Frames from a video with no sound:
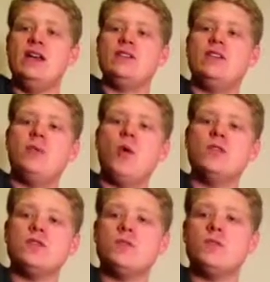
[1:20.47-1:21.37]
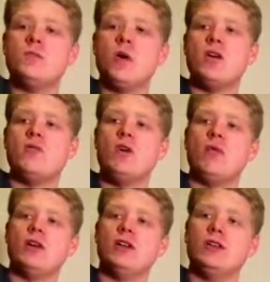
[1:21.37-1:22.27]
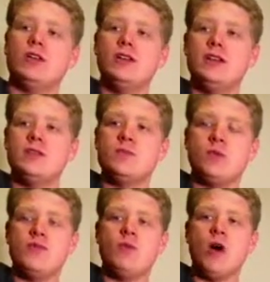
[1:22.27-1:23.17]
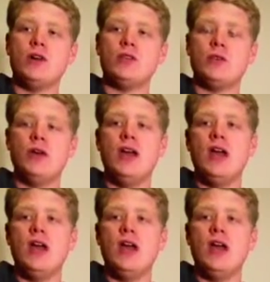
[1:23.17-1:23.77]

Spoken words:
So the first part of what we're going to learn in this brief walkthrough